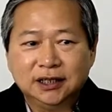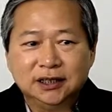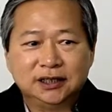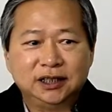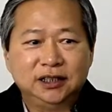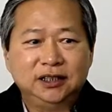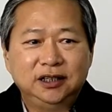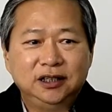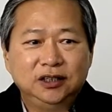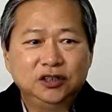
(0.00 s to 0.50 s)

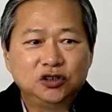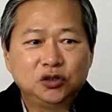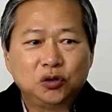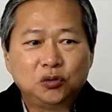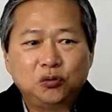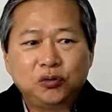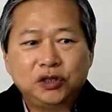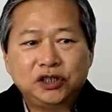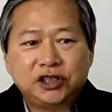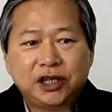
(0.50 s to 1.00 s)
See, so
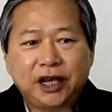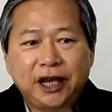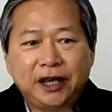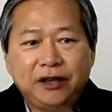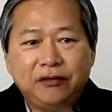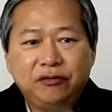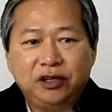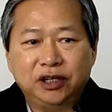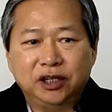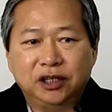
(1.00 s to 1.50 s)
which
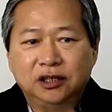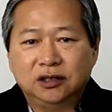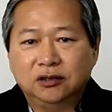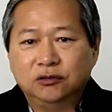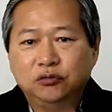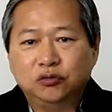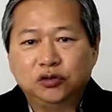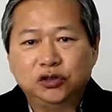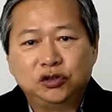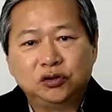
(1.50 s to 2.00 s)
area
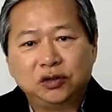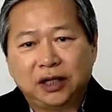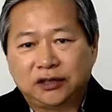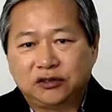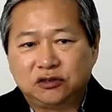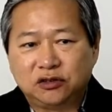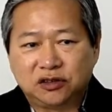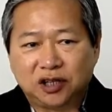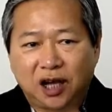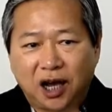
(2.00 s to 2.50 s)
would you like
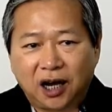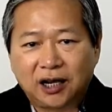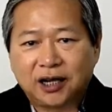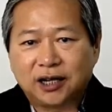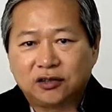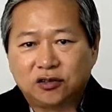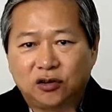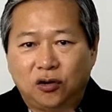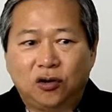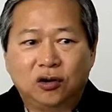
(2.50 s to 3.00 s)
to
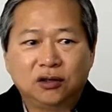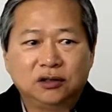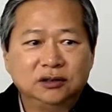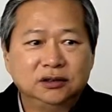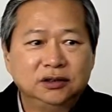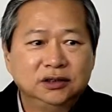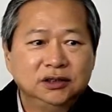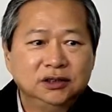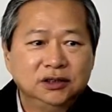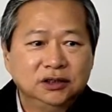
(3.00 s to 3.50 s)
target on?
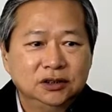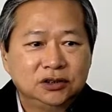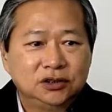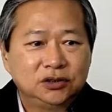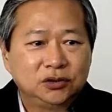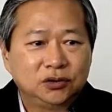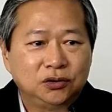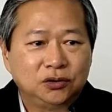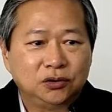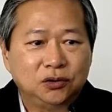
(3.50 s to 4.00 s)

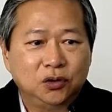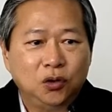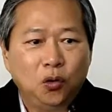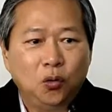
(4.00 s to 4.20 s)
So